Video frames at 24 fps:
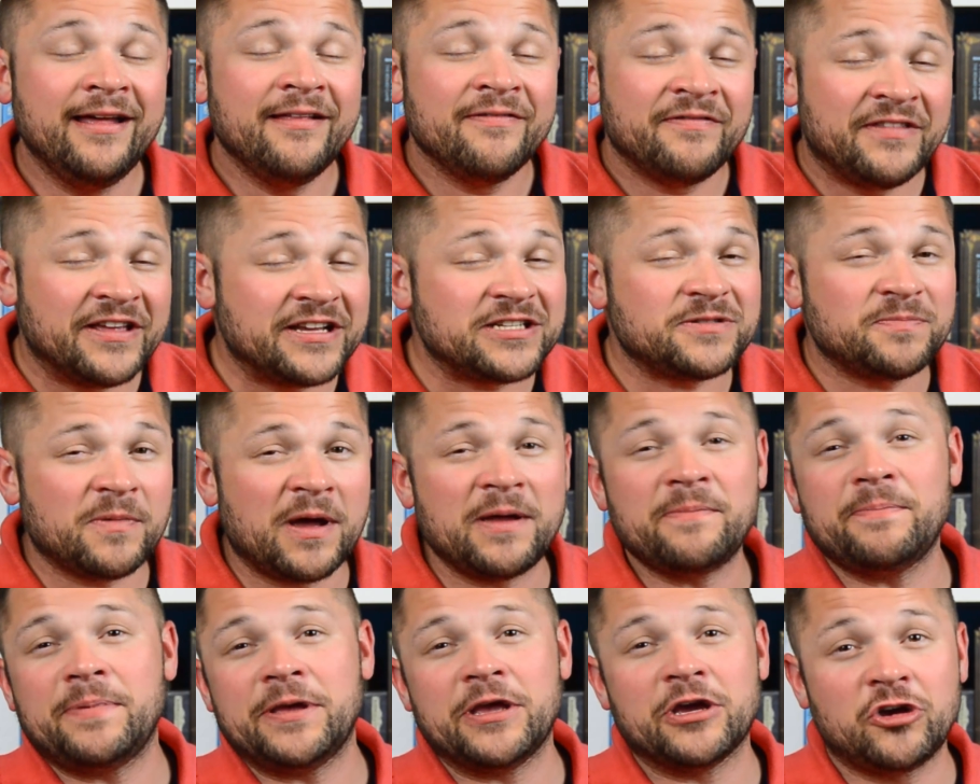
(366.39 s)
this
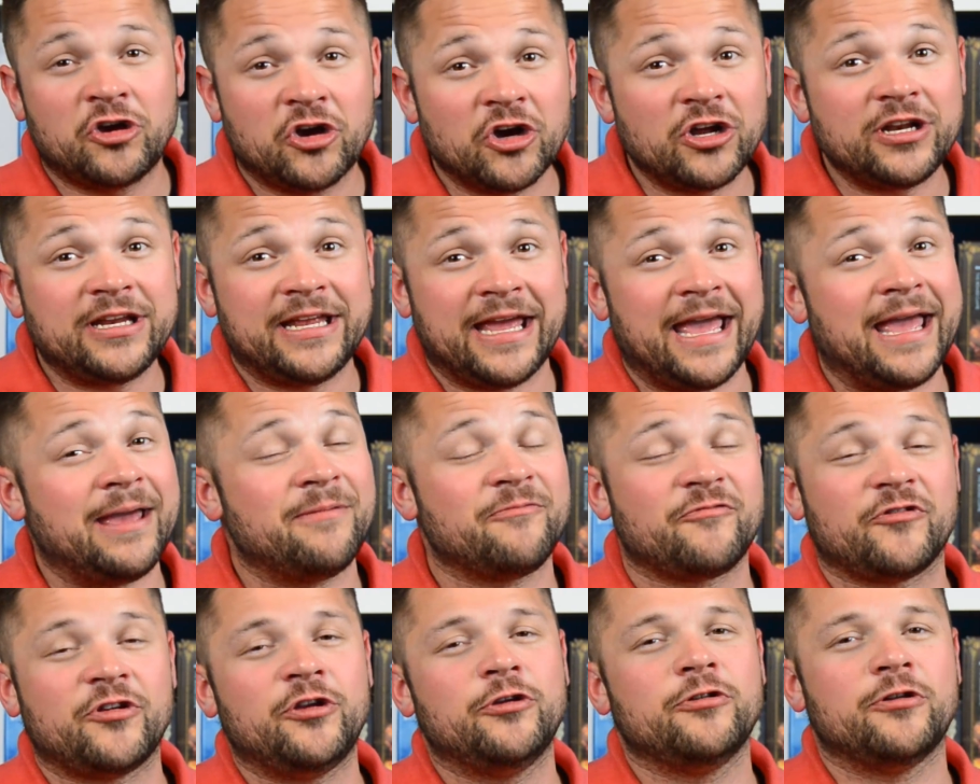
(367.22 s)
might be a good game
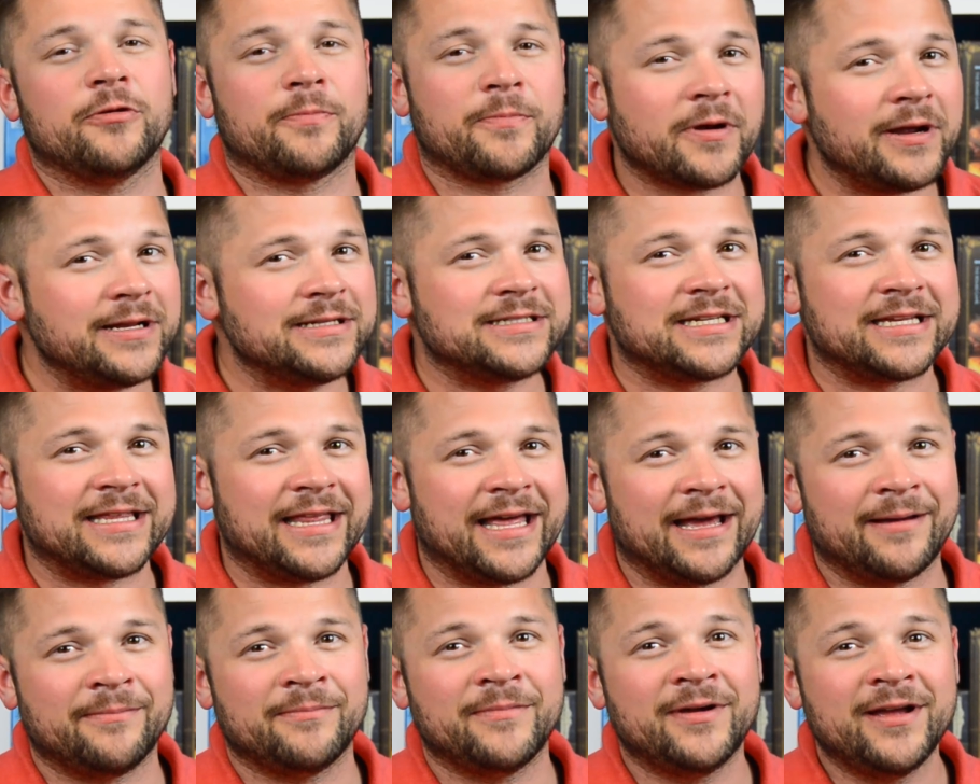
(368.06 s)
for you to bring to
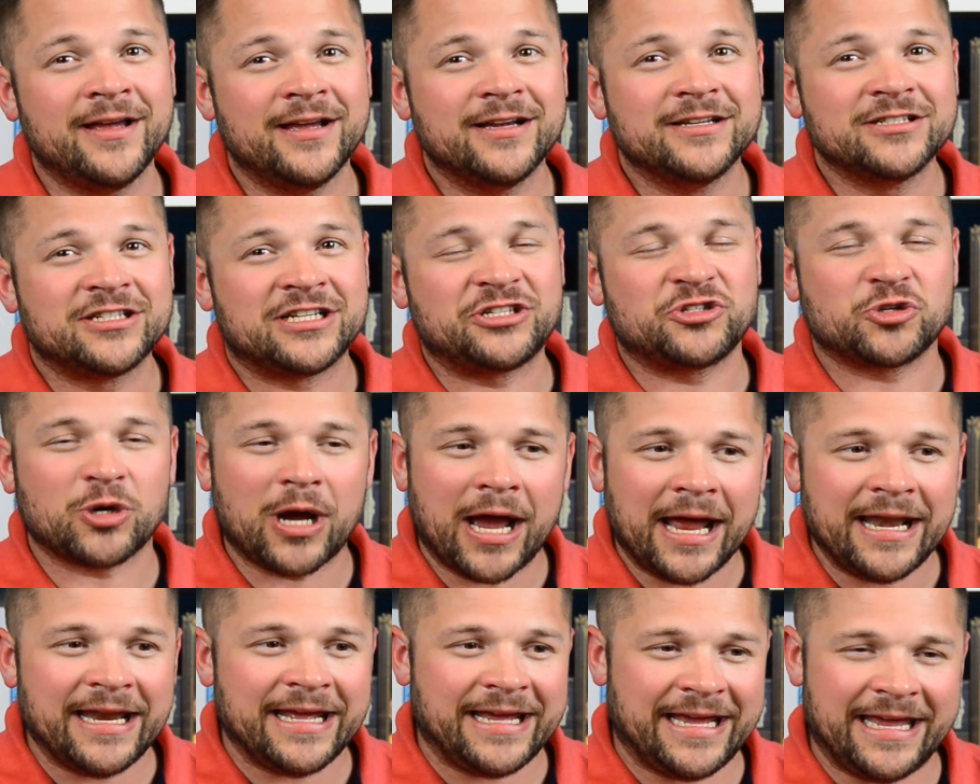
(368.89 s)
them to
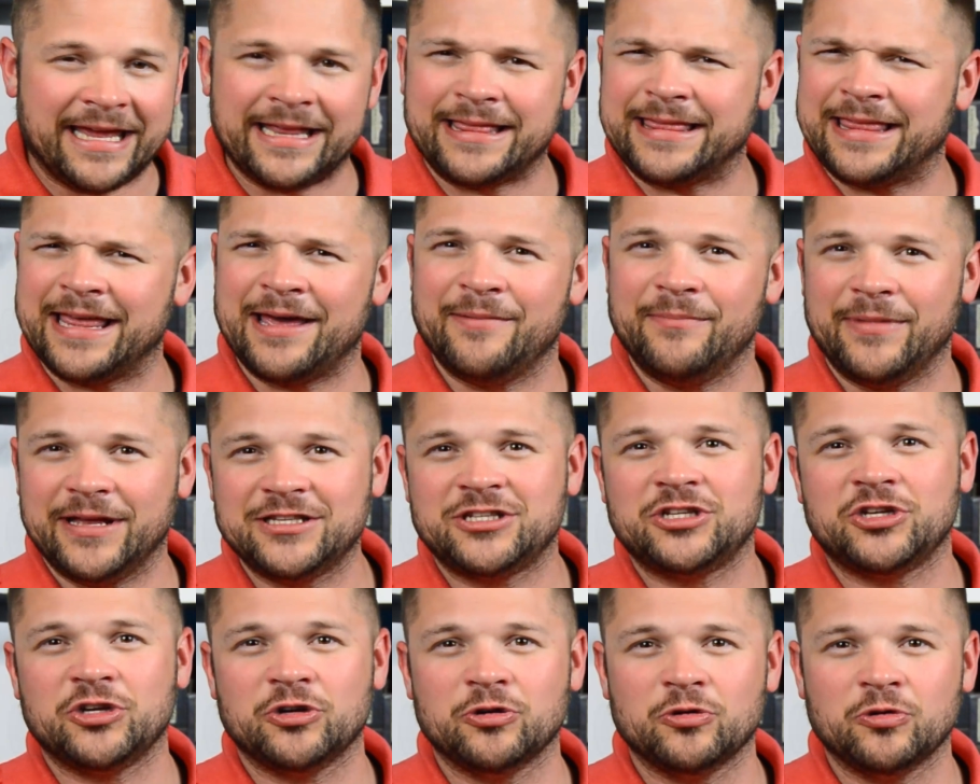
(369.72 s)
try to get them
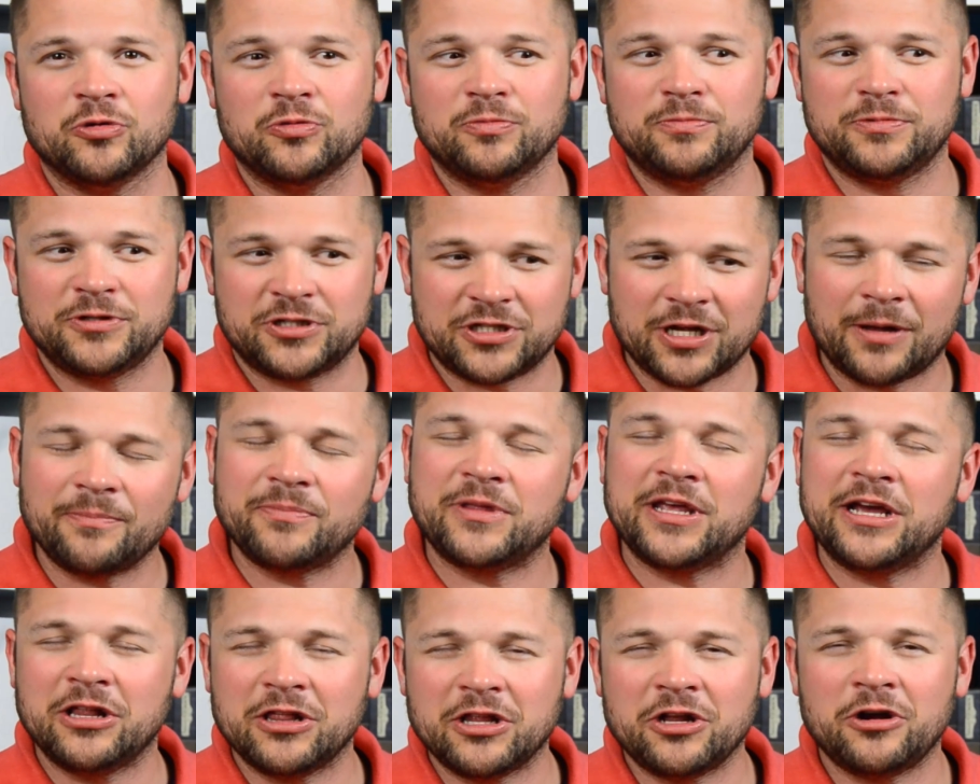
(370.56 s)
into
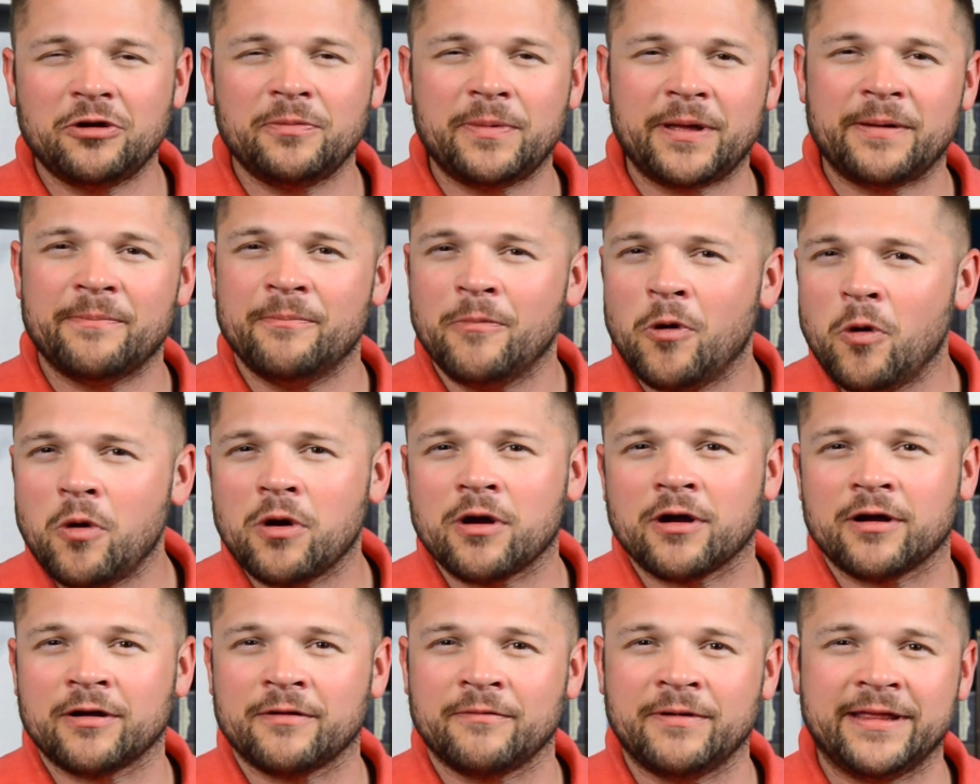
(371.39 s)
something a little bit
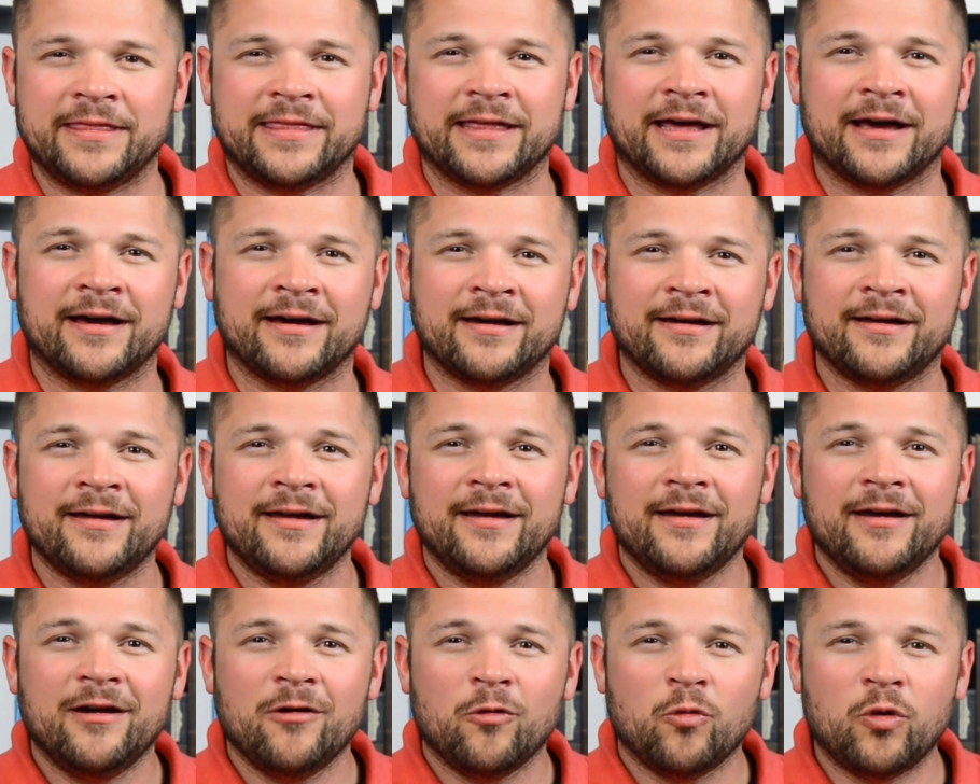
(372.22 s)
more with
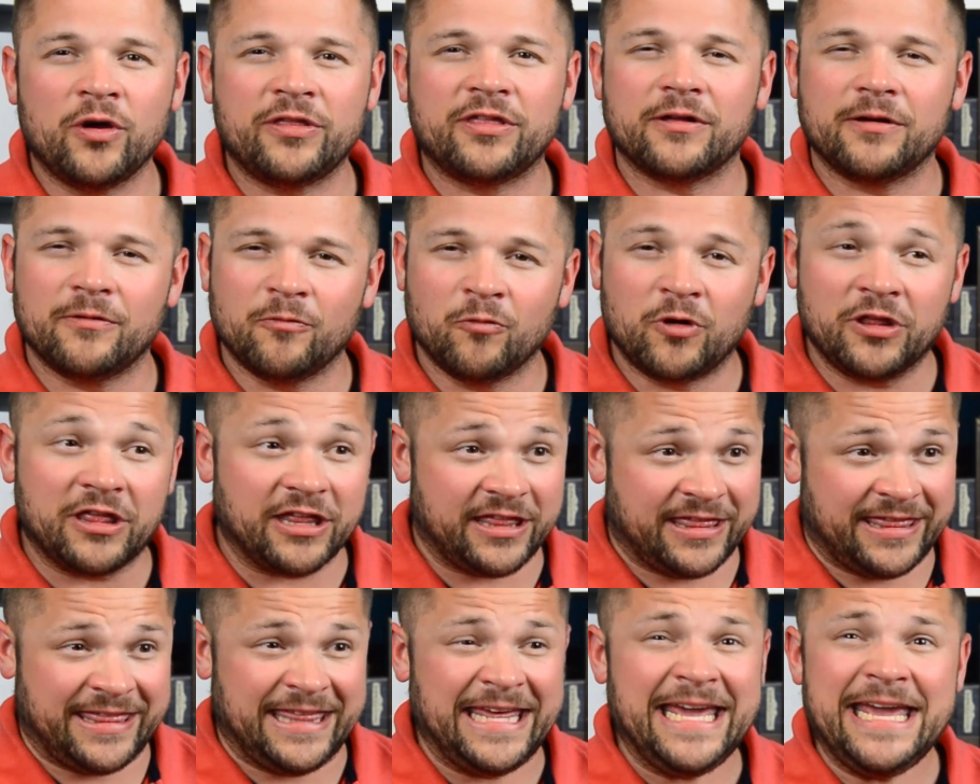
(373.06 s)
a
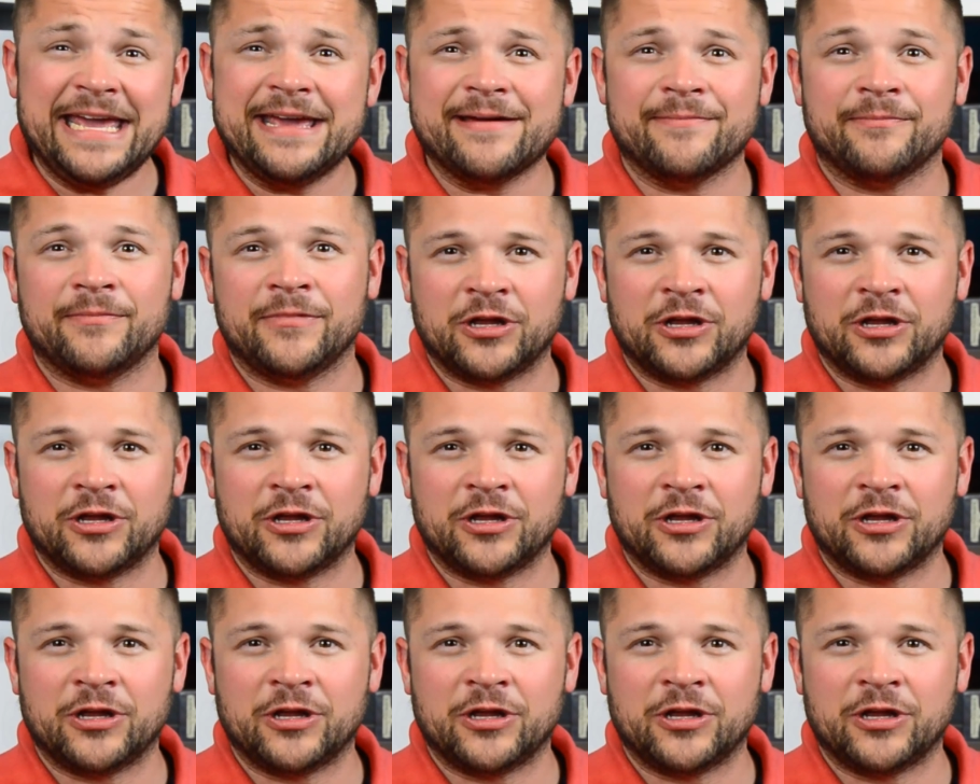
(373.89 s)
theme.